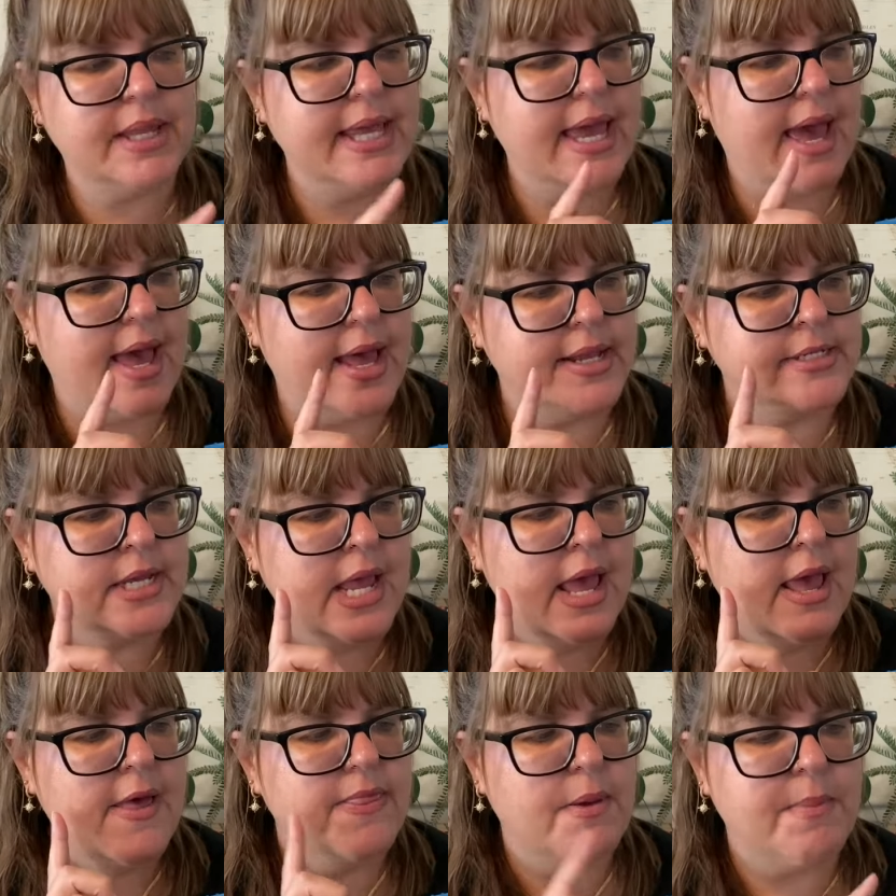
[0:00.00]
had
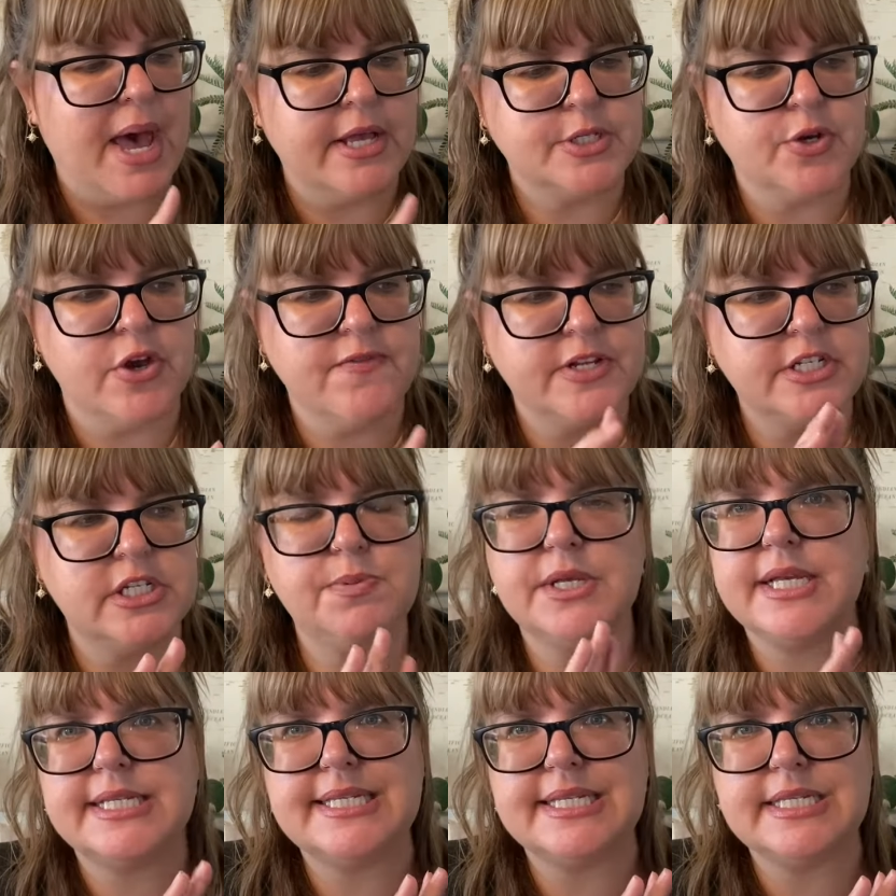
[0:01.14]
the Mars rover, just
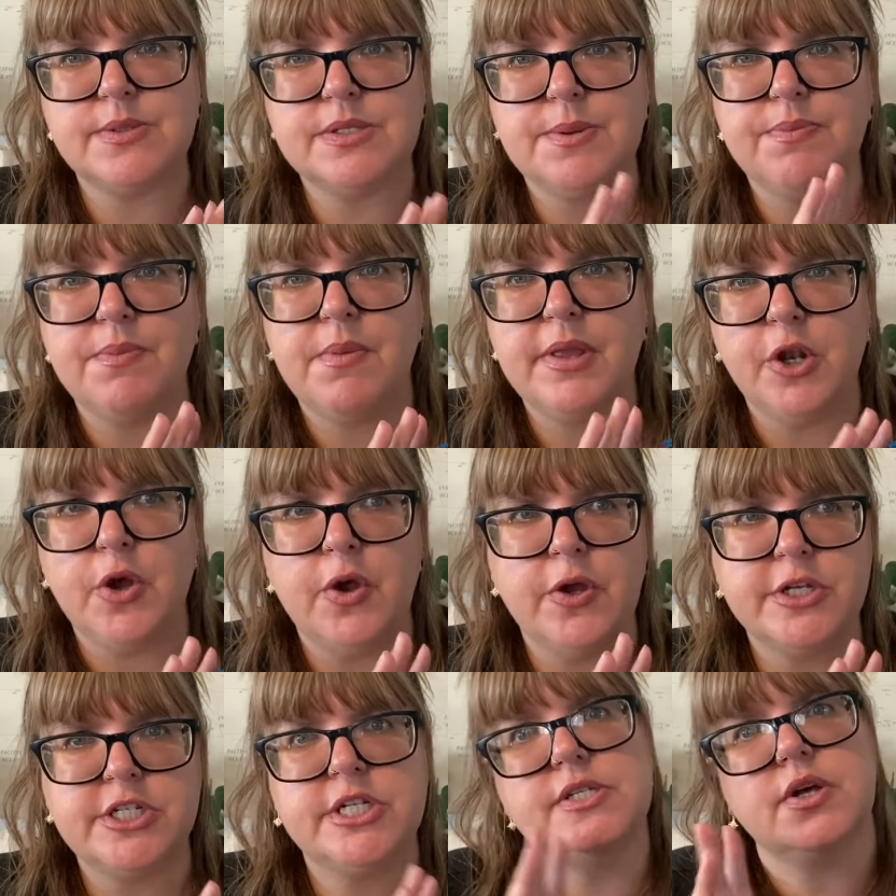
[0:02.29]
because this was
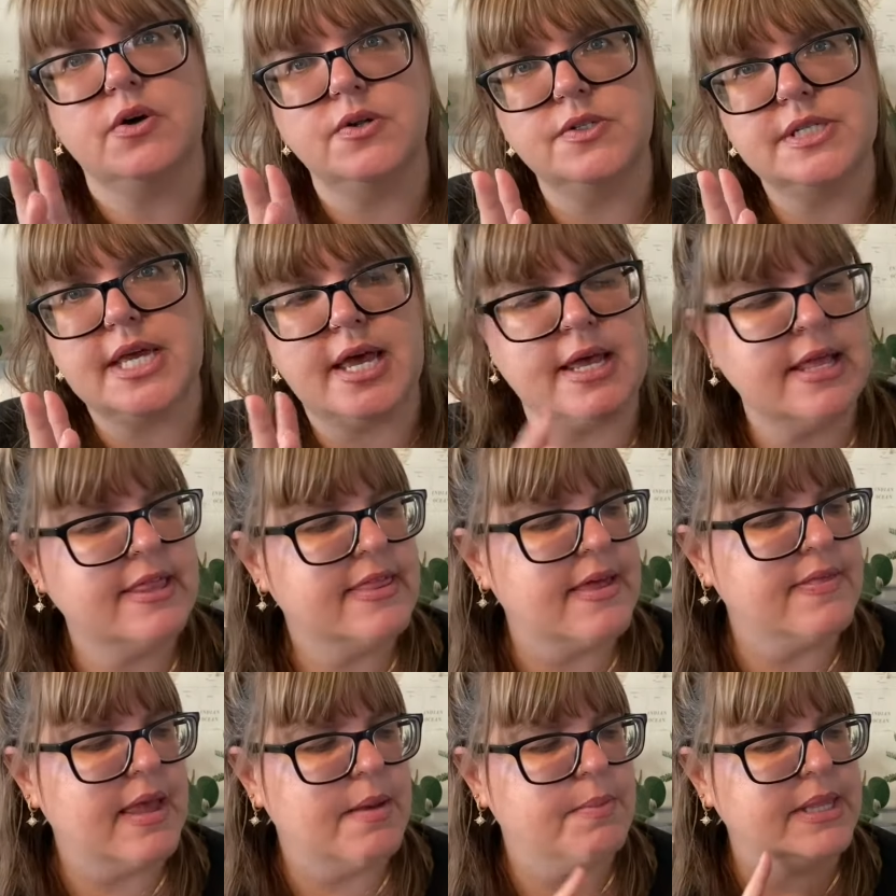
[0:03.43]
she's older than
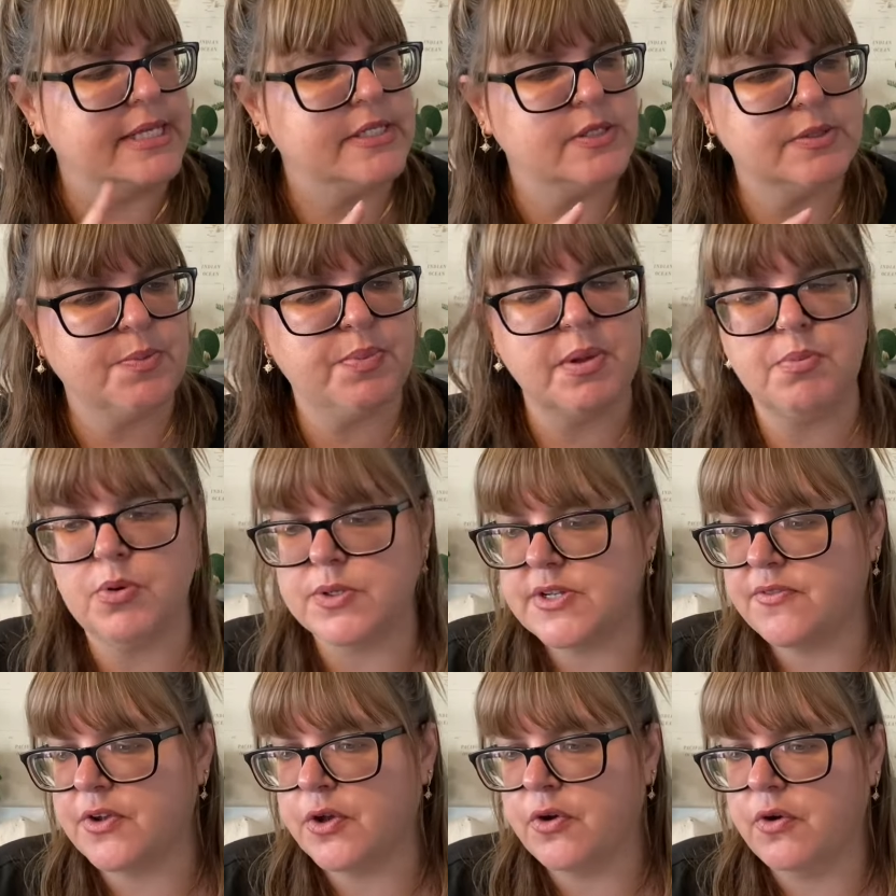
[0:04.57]
them and this is a bit more
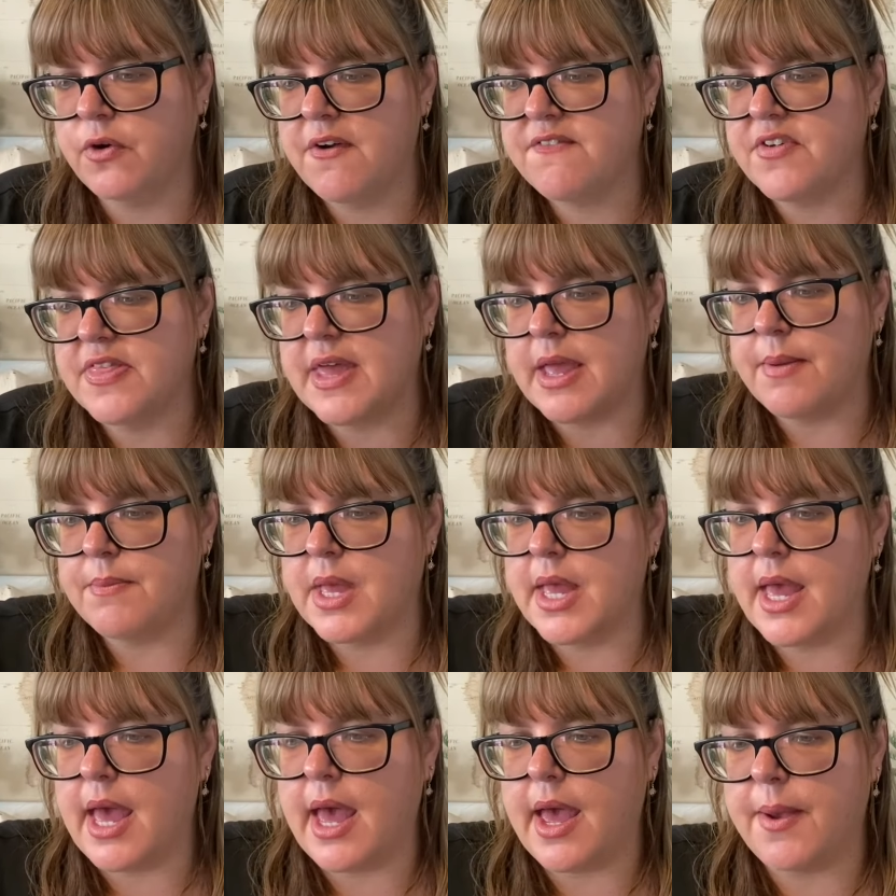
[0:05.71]
difficult for them,
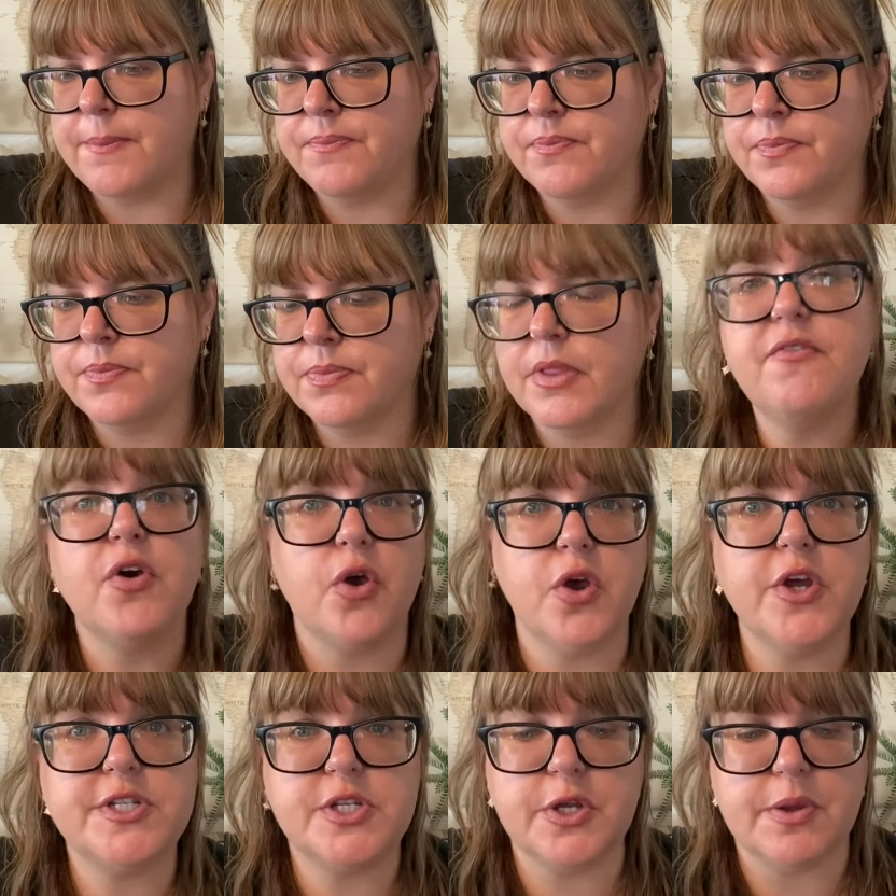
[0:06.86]
for
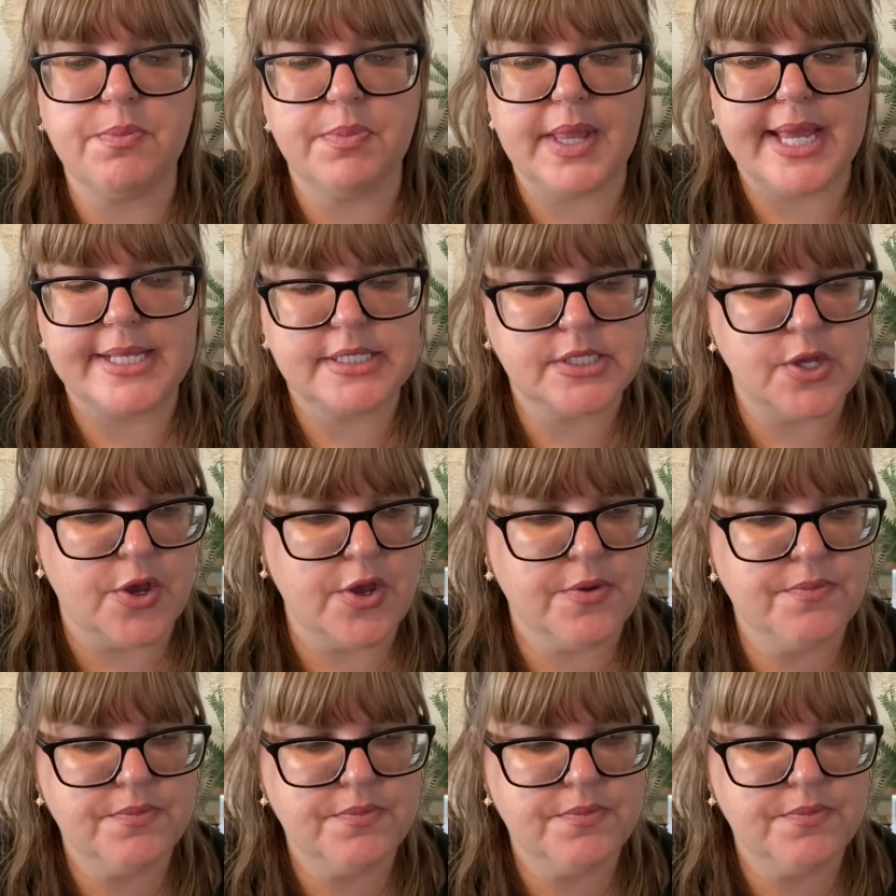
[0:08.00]
her to complete. So